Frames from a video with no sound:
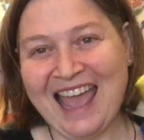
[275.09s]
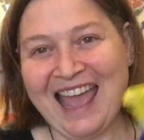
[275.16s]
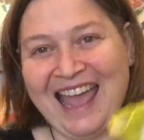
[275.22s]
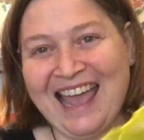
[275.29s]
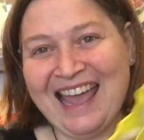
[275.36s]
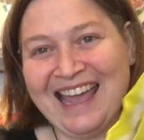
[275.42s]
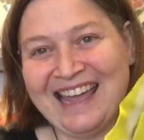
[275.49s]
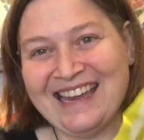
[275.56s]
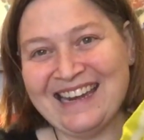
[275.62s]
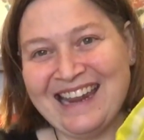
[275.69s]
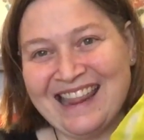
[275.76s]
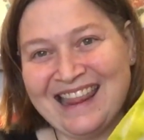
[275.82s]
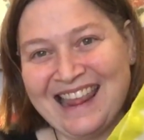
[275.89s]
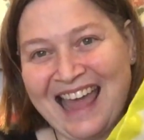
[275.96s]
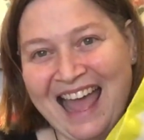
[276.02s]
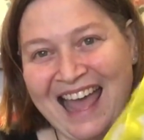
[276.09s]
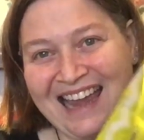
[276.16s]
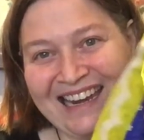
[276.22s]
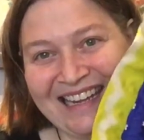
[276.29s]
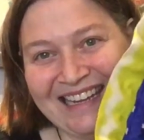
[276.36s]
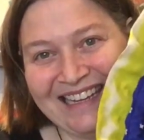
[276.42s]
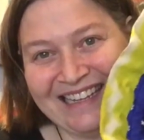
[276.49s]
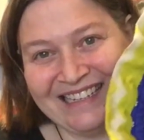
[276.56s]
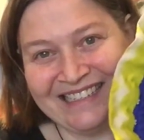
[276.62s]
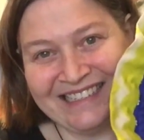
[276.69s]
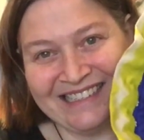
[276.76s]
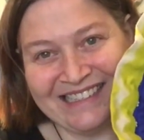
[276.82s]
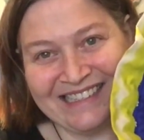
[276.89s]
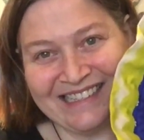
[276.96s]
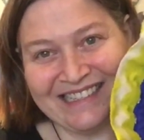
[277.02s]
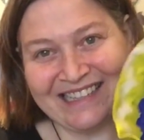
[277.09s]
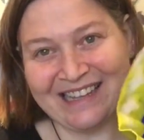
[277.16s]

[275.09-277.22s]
and that is